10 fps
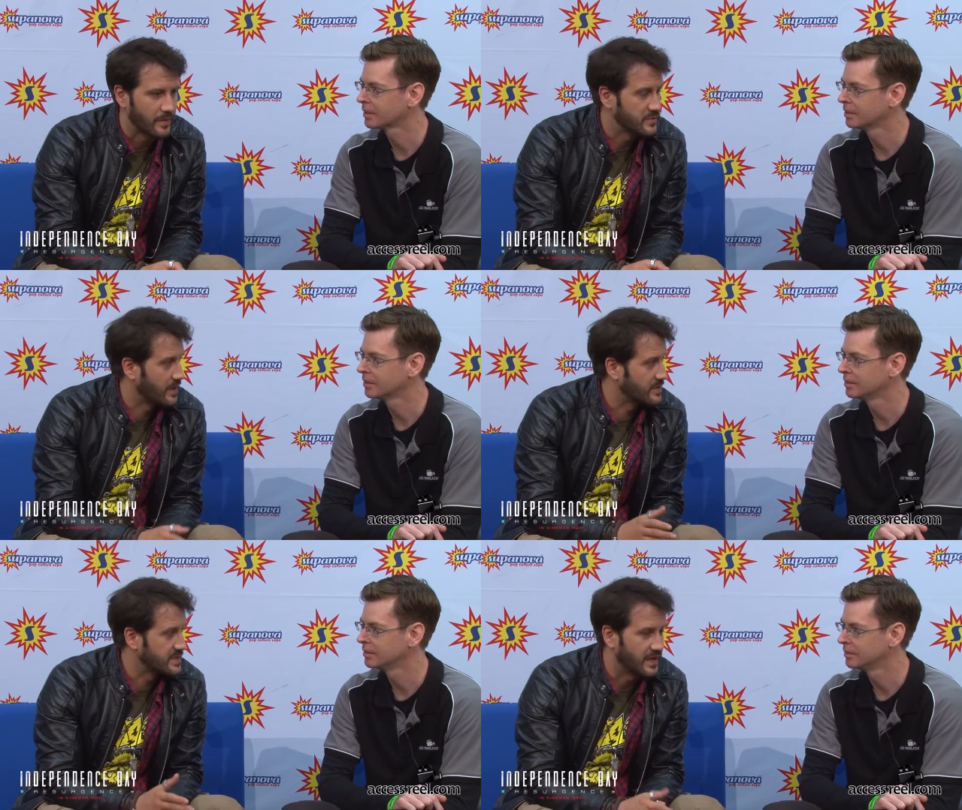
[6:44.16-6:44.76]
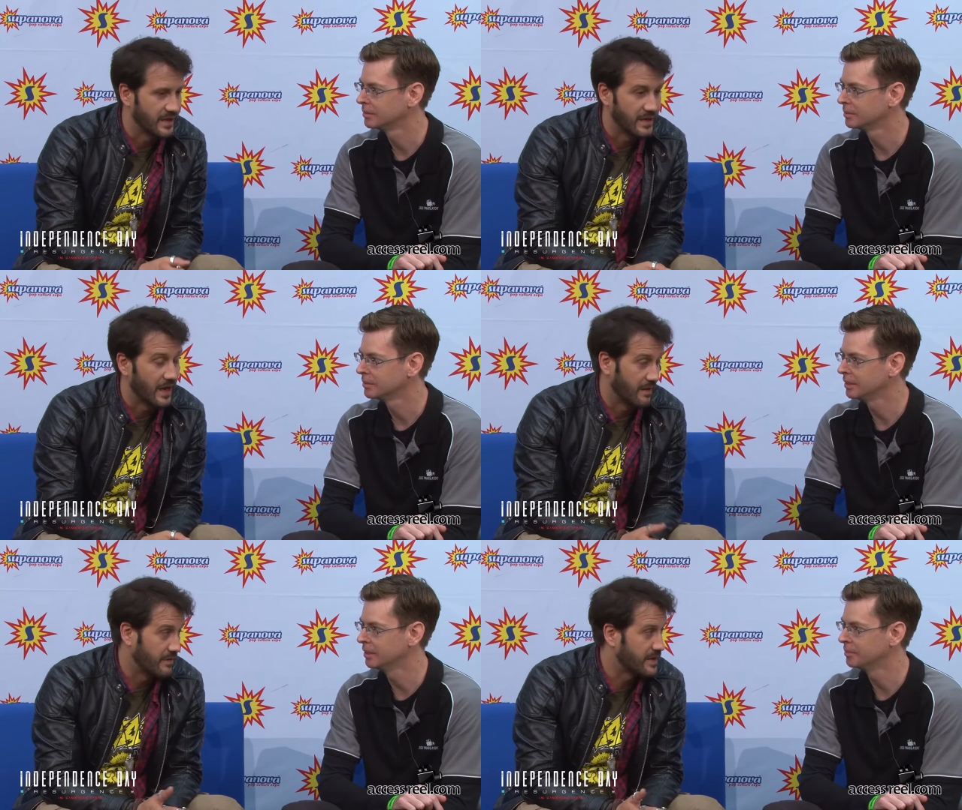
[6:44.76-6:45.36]
Speaker 1: books when I was a kid. I
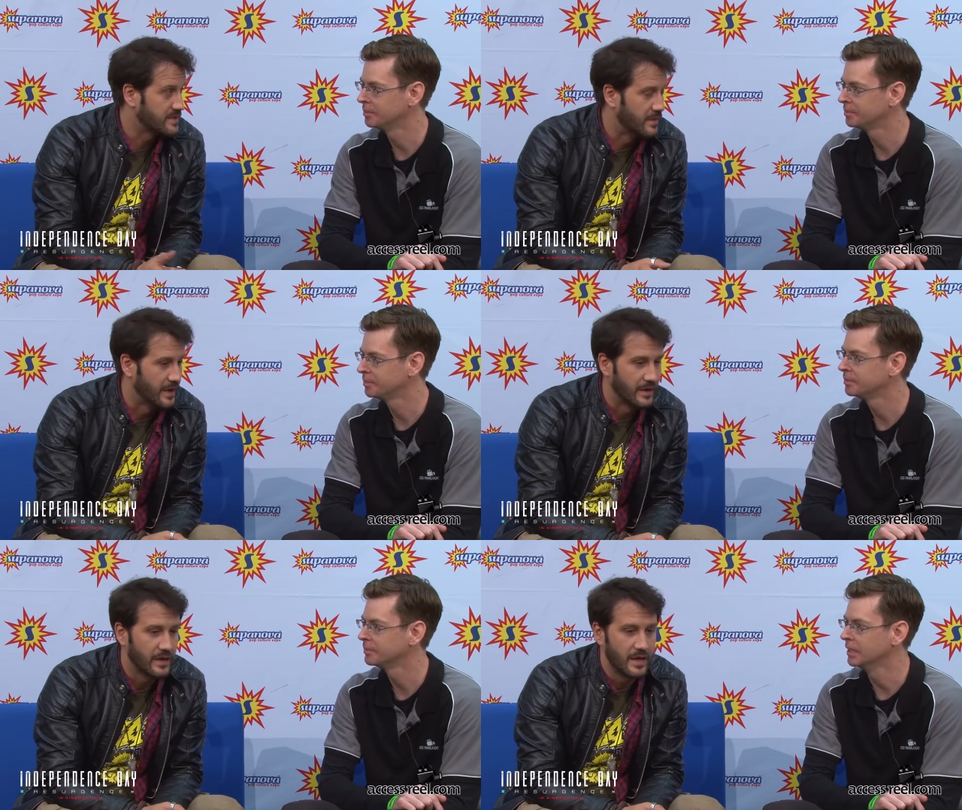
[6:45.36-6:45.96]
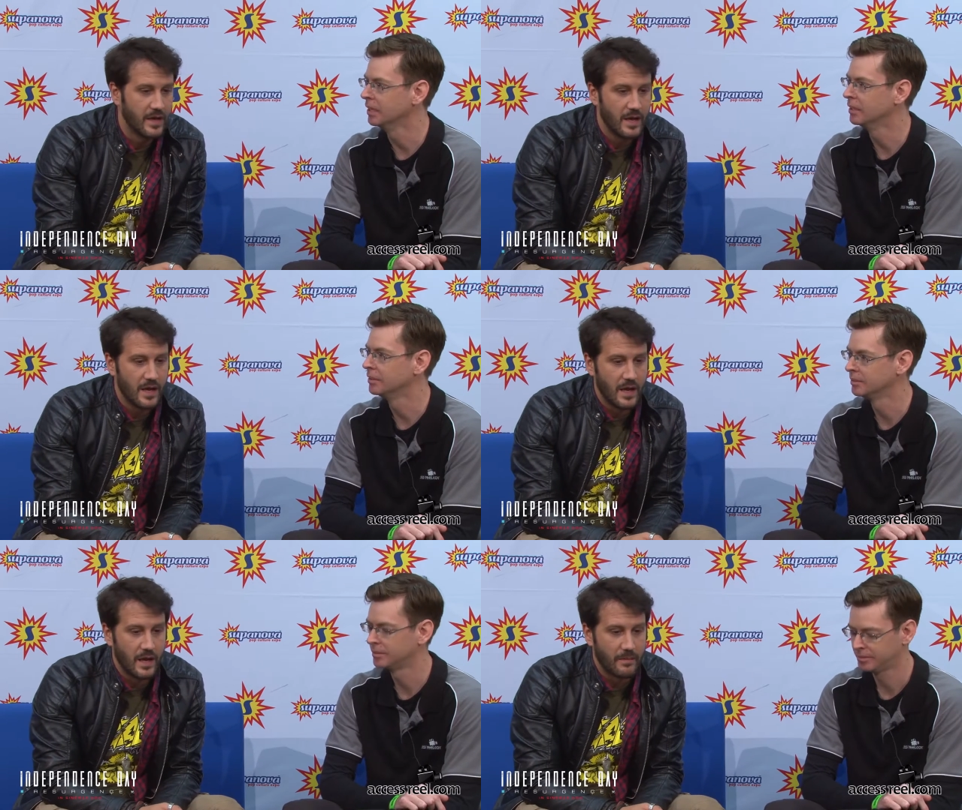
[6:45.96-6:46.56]
love yeah. X Men. Yeah.
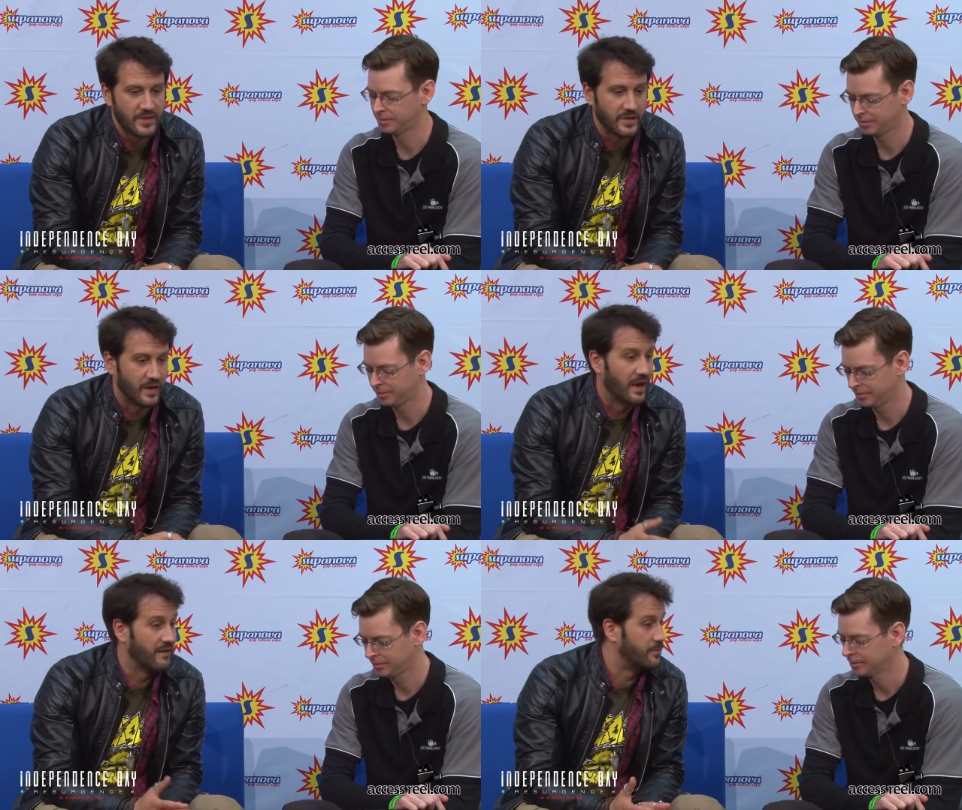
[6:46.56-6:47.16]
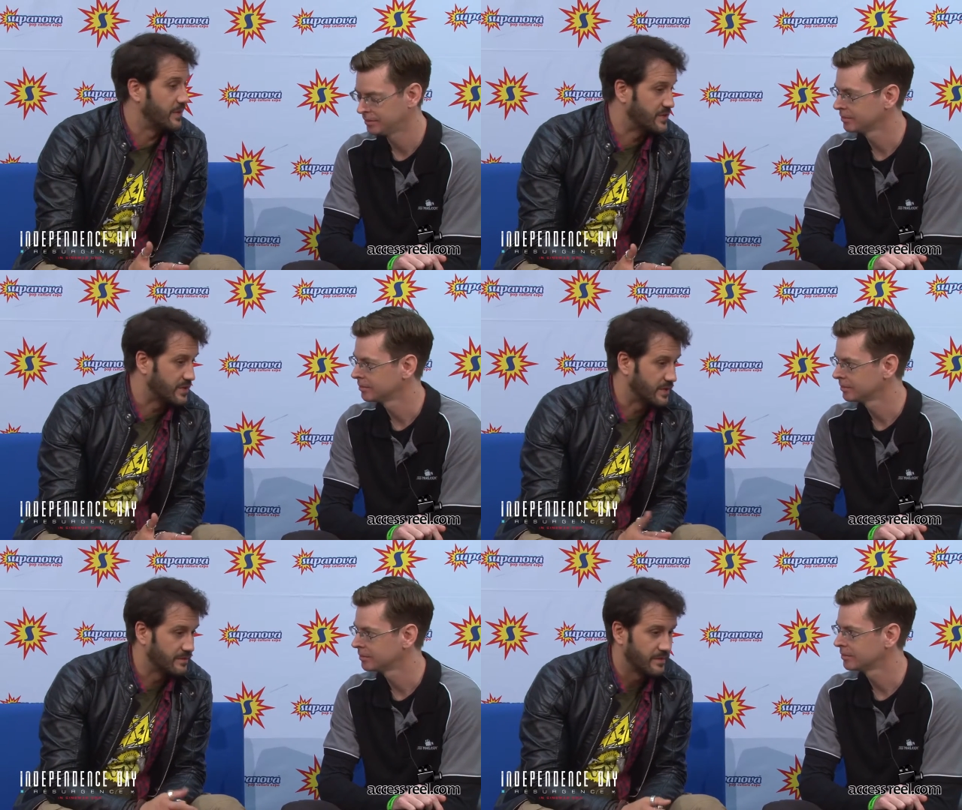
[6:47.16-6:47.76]
But generally, I love
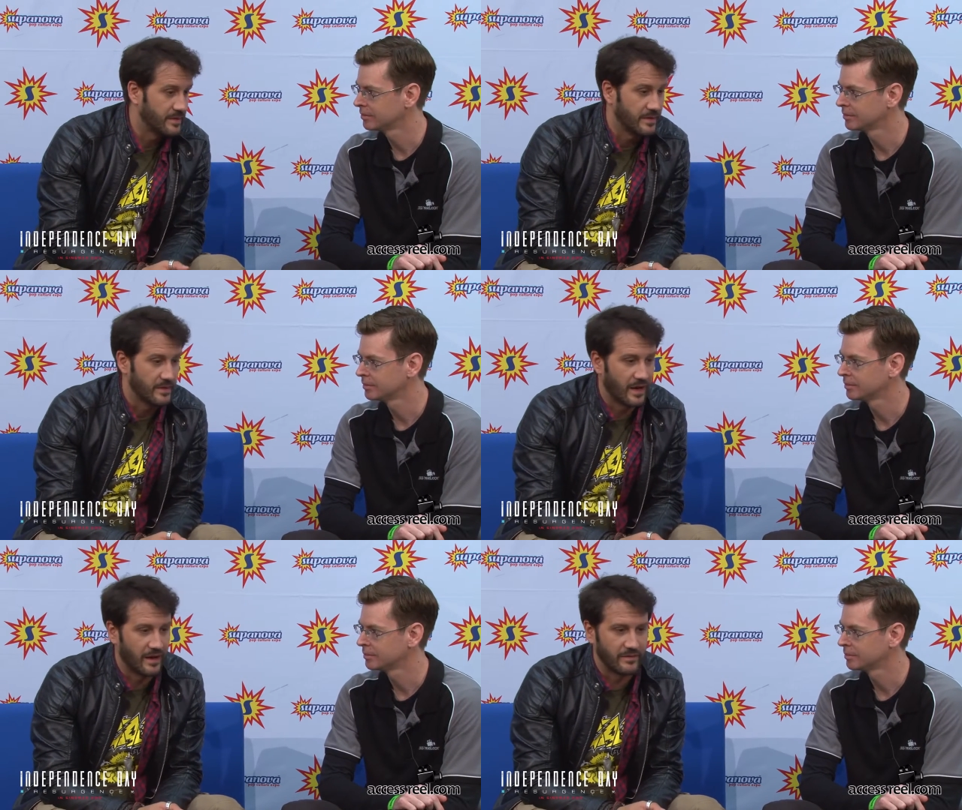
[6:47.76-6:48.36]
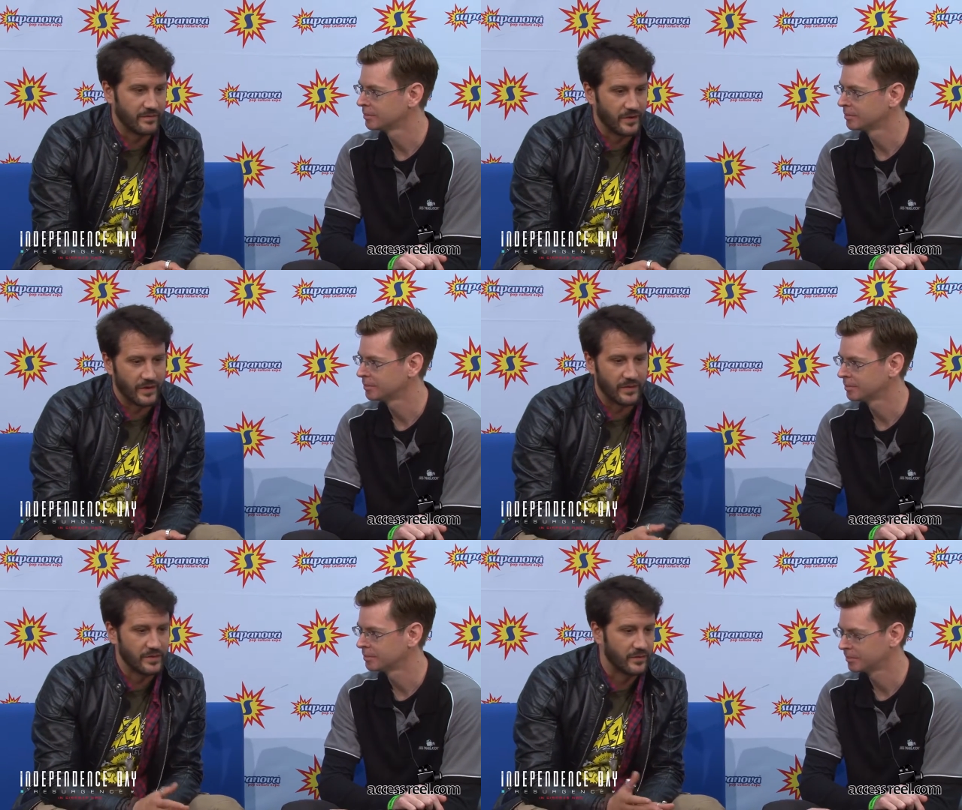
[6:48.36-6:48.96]
Preacher. I love you know
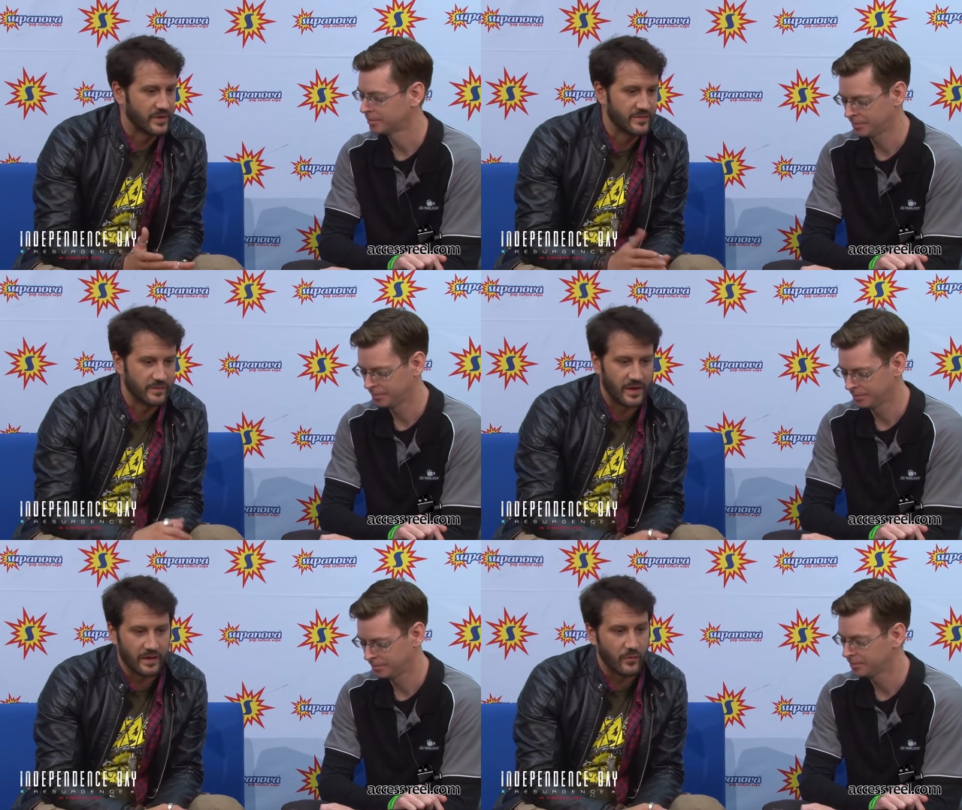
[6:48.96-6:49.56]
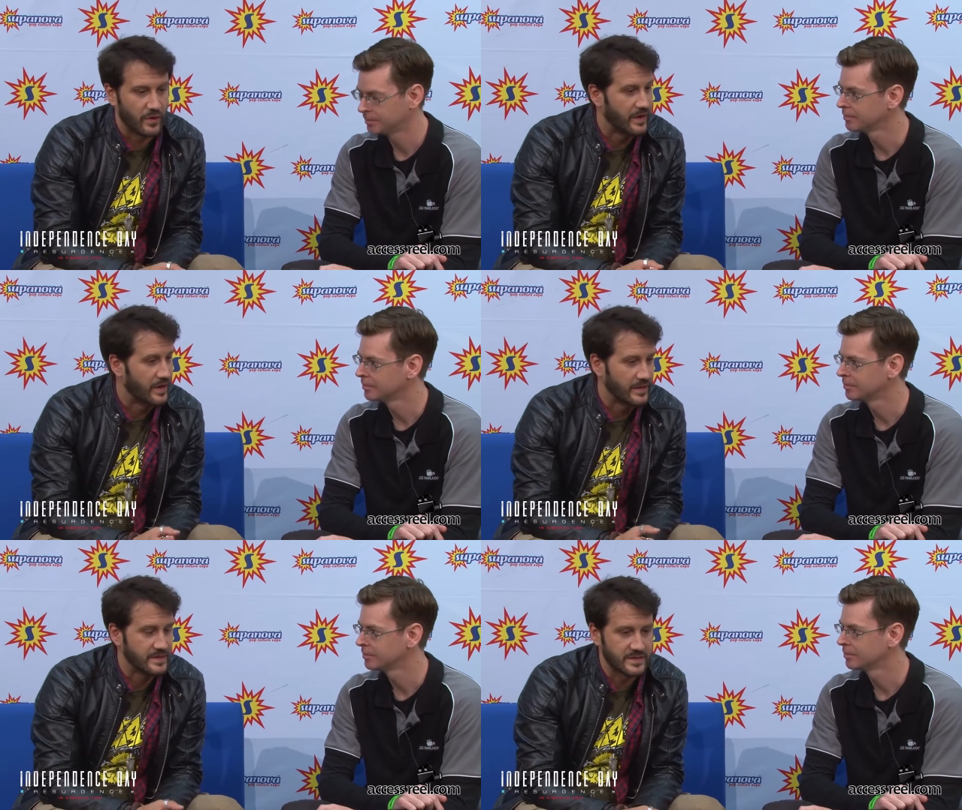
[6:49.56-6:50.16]
all the works from like Warren
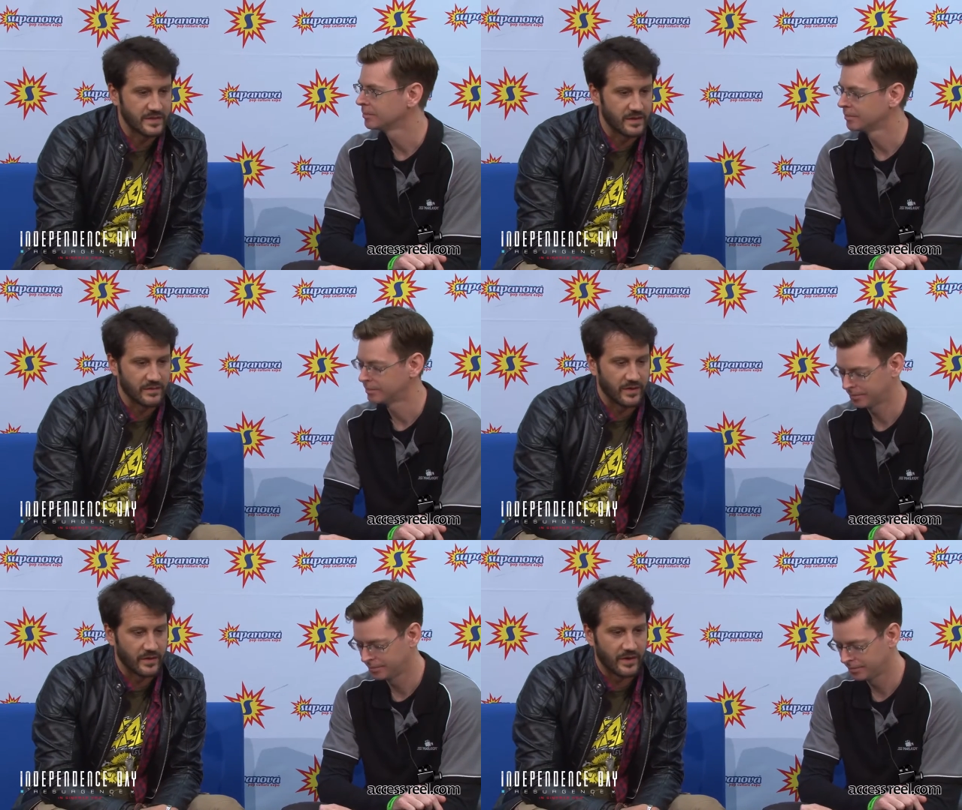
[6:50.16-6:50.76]
Ellis, you know